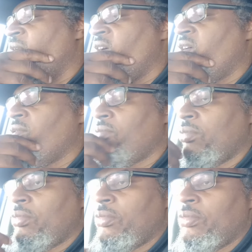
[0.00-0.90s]
where
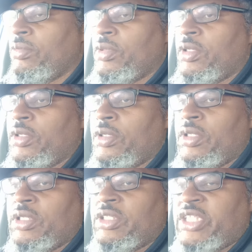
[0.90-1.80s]

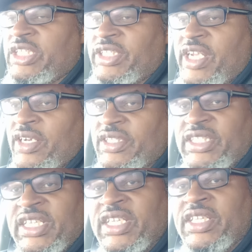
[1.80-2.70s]
she starts
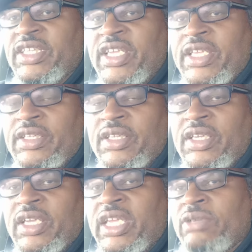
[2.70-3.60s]
seeing that
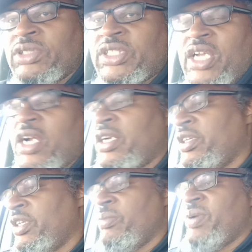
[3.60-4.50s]
he was
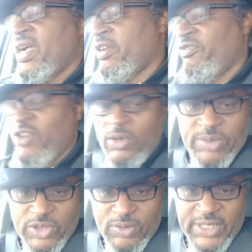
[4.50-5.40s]
tired of the back and forth
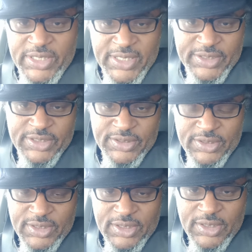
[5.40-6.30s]
between us.
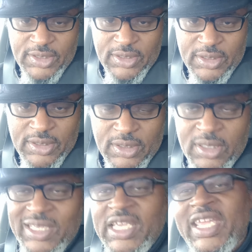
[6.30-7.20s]

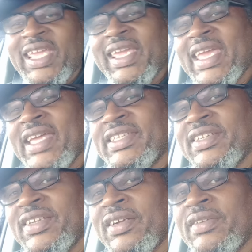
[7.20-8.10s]
He had
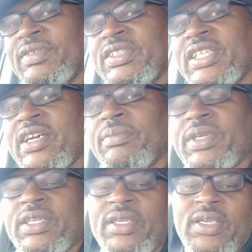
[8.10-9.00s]
the nerve to tell
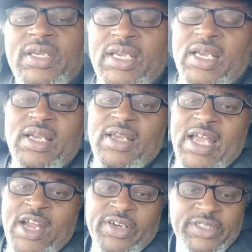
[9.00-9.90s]
me,
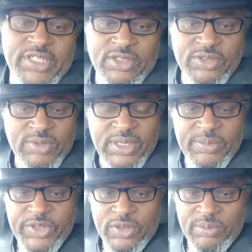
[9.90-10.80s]
I already told you what
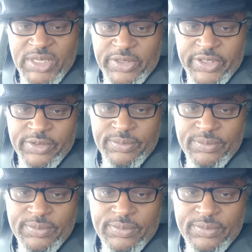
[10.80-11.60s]
I'm going to do about him.